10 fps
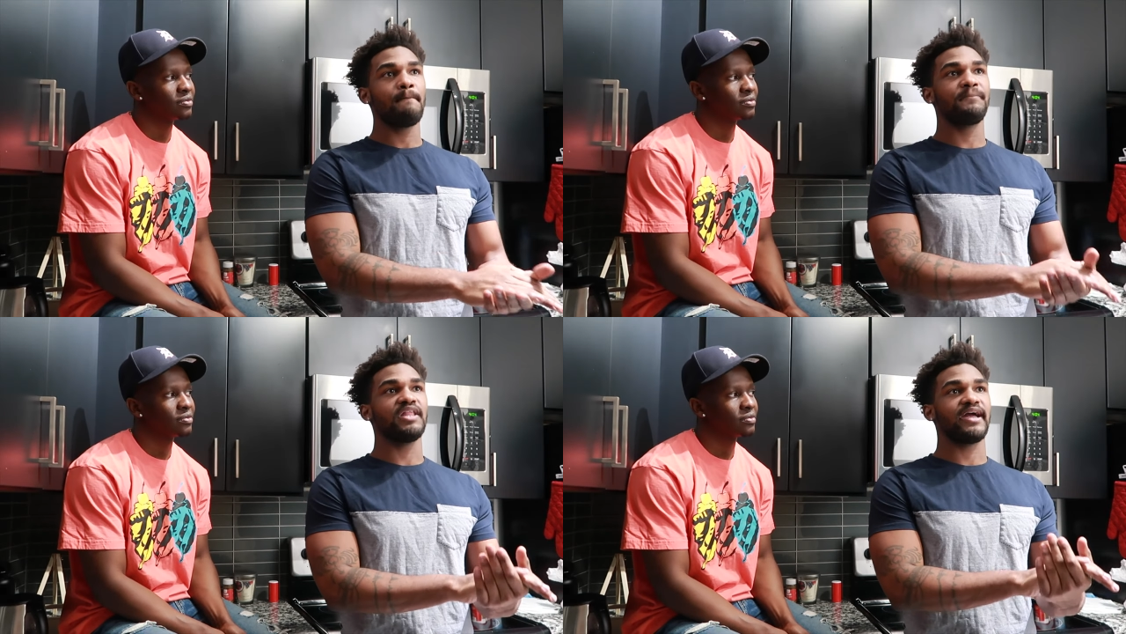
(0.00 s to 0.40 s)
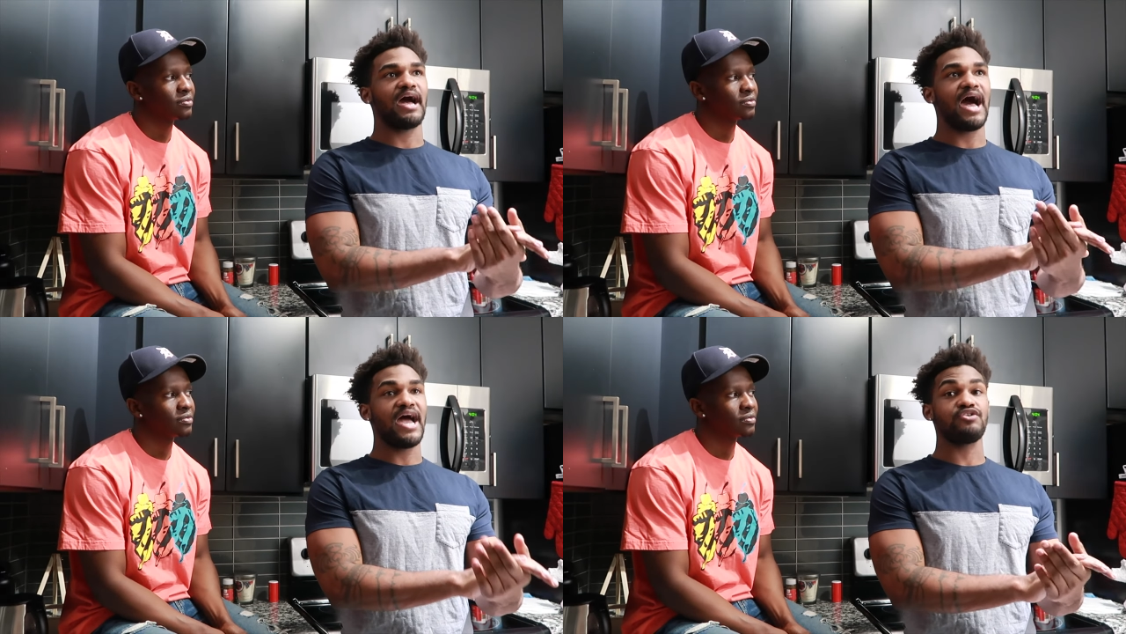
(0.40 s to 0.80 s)
Speaker 1: but
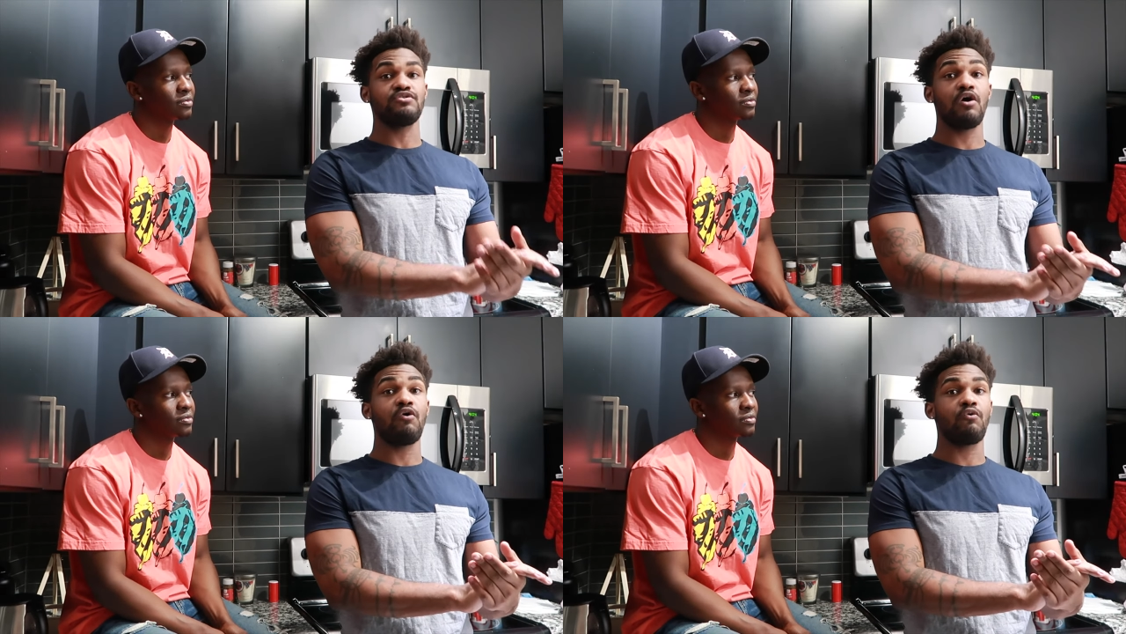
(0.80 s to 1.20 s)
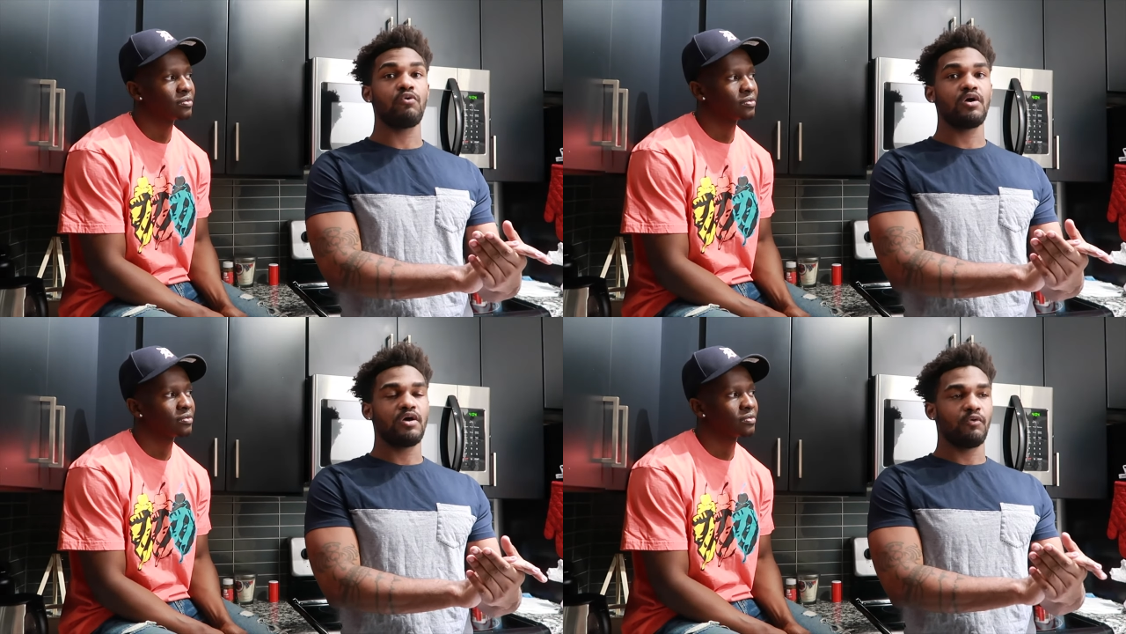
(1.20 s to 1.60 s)
like i
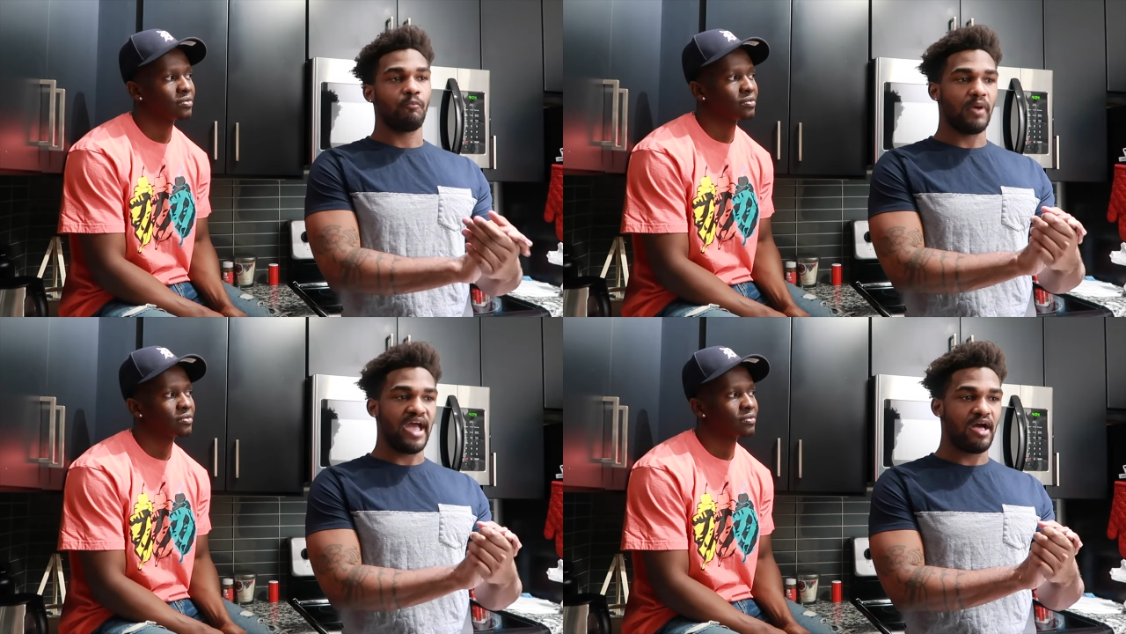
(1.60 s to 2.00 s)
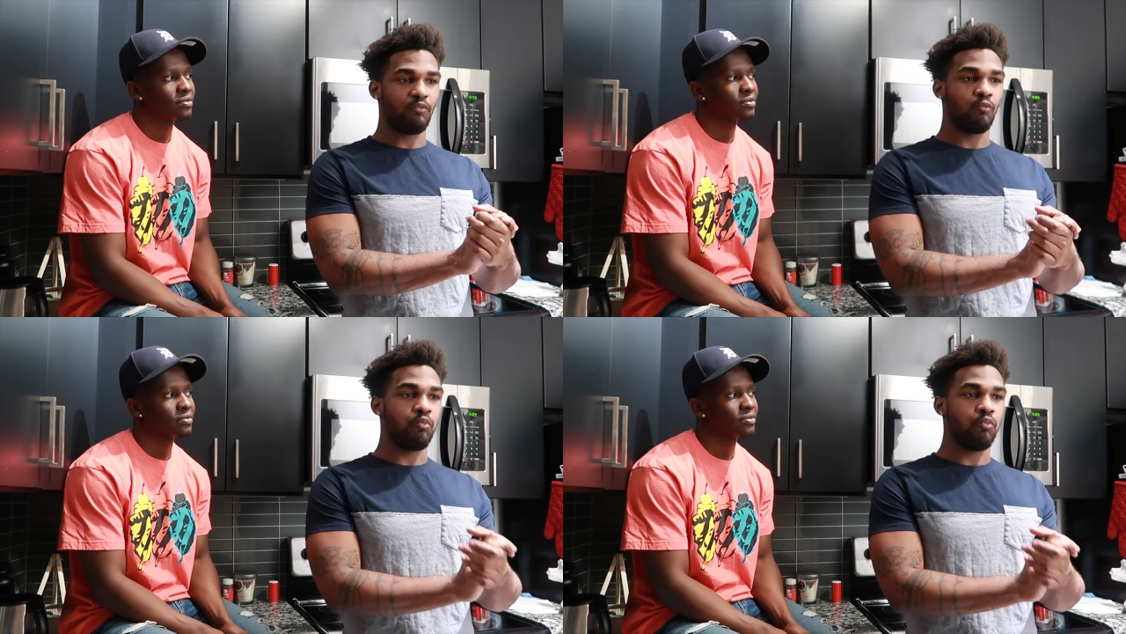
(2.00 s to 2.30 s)
know eh,